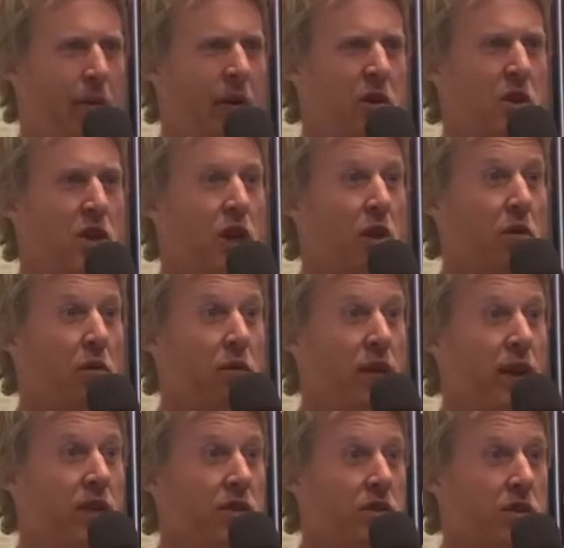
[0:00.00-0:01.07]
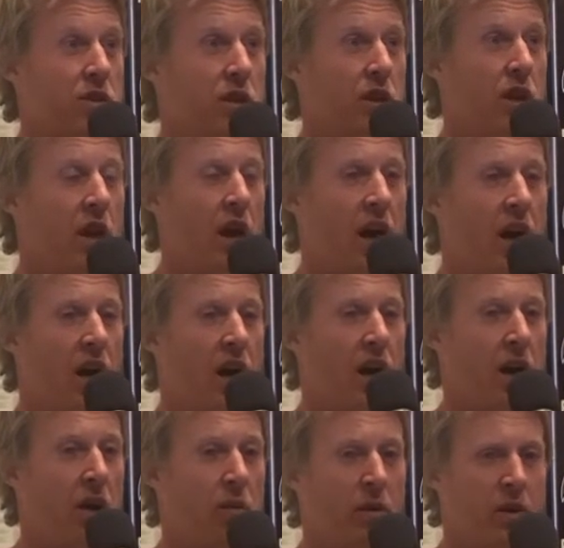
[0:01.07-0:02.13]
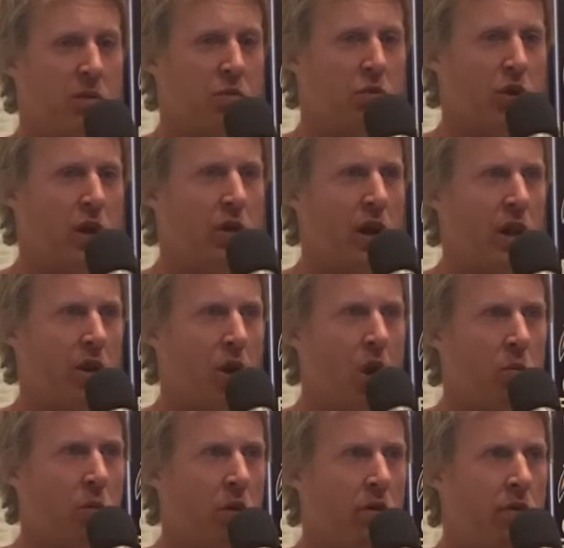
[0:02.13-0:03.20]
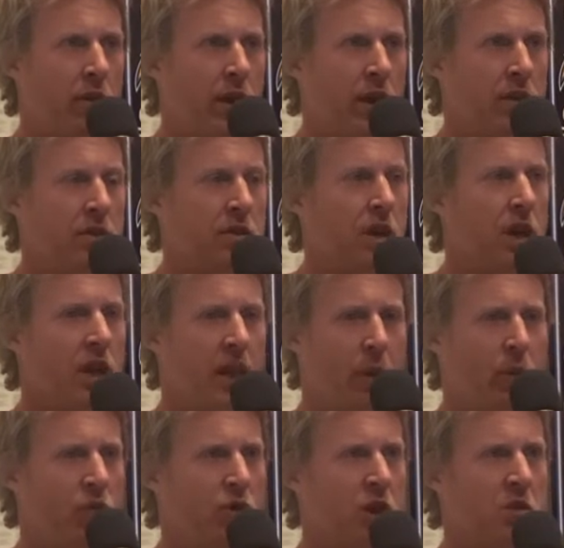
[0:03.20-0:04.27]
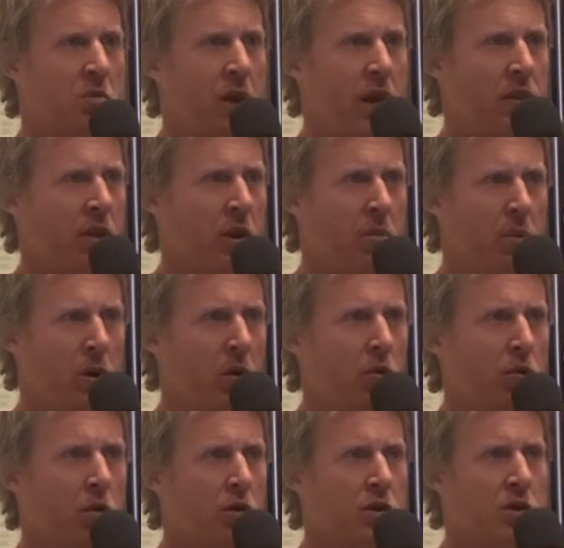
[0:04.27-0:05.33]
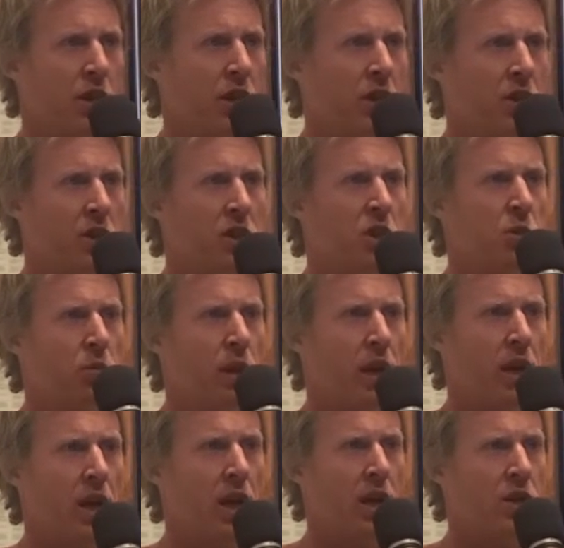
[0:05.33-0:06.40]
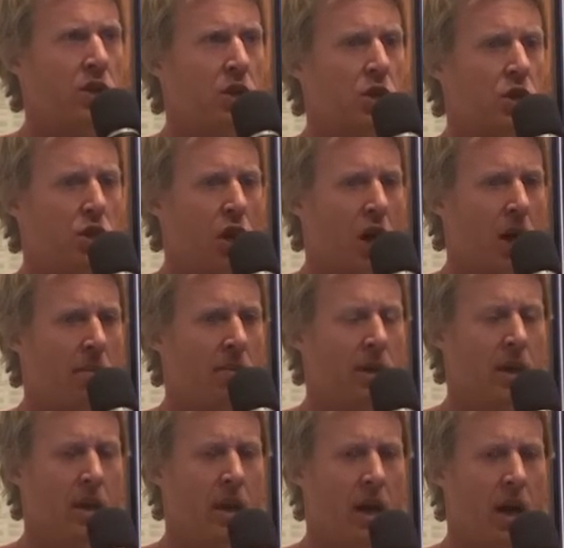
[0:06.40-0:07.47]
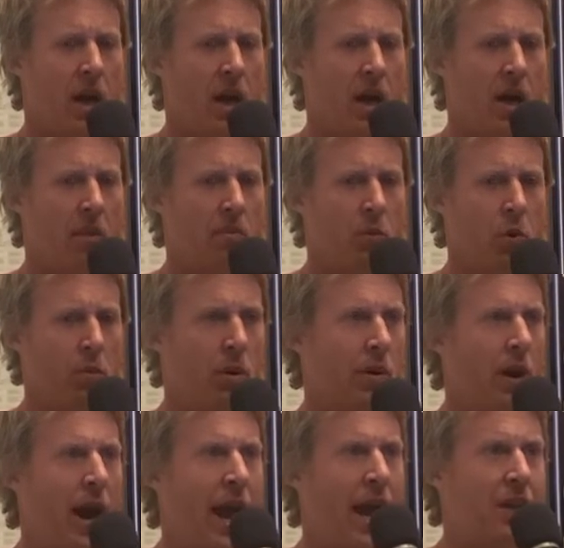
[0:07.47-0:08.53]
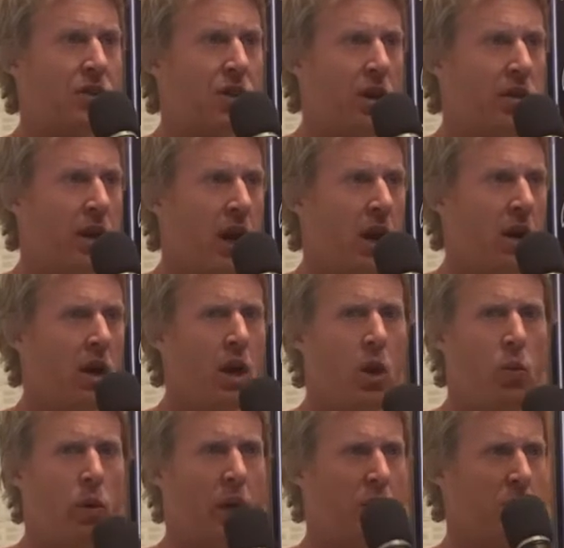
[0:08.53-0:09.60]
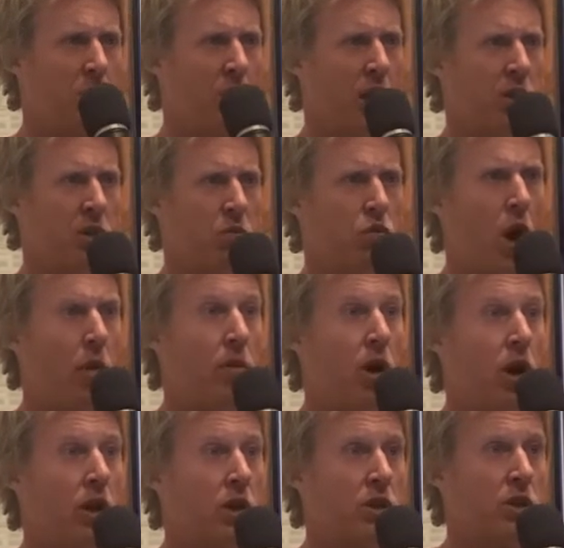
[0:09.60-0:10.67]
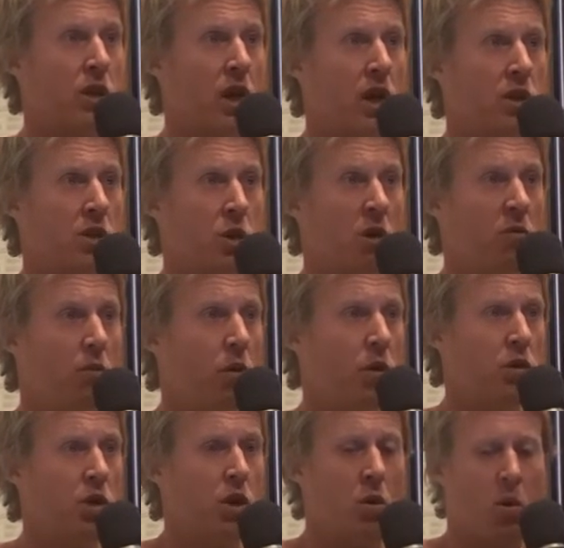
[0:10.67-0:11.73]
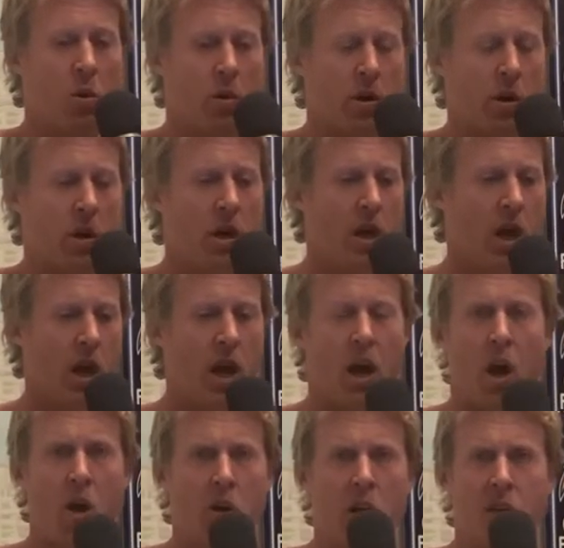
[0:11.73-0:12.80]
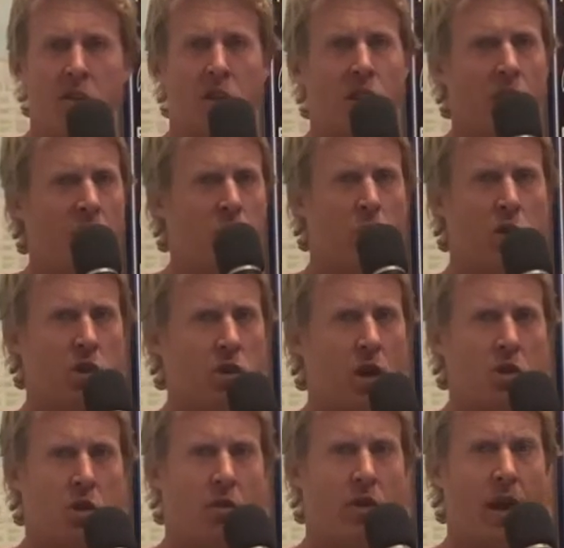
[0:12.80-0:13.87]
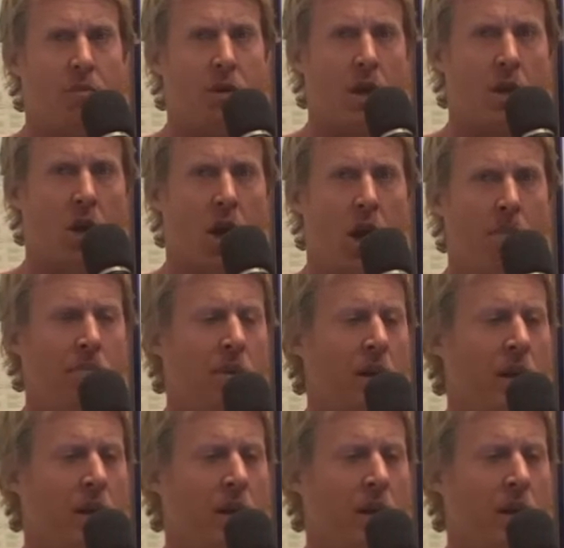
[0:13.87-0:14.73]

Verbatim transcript: we got these killer fins. We've got some really great longboard fins that we've just made that are beautiful, sitting in the display case in the shop. We're putting our hats on there. We've got some custom Robert August surfboards you can order, all kinds of things, witchesrocksurfcamp.com.